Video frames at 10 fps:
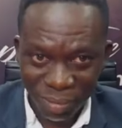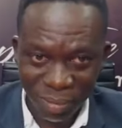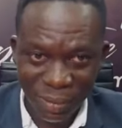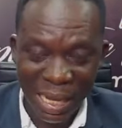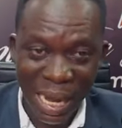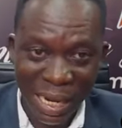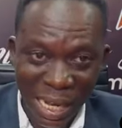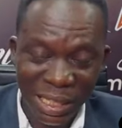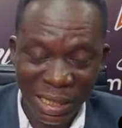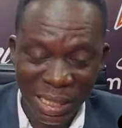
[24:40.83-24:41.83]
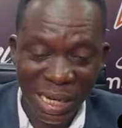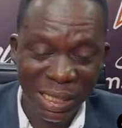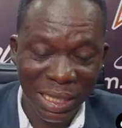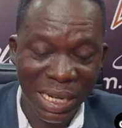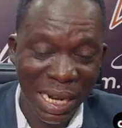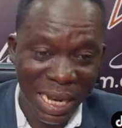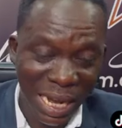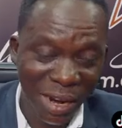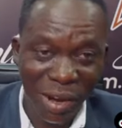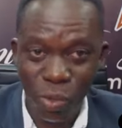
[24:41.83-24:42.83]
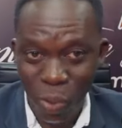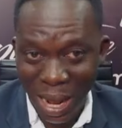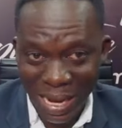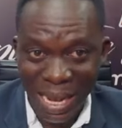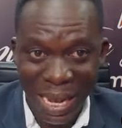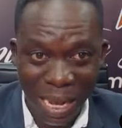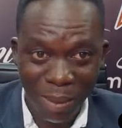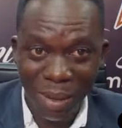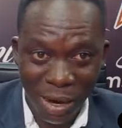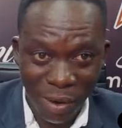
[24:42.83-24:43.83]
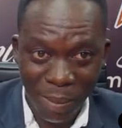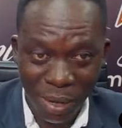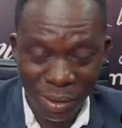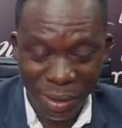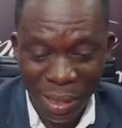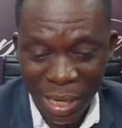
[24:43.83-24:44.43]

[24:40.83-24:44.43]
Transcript: he had that discussion in the night around 1 a.m. thereabout.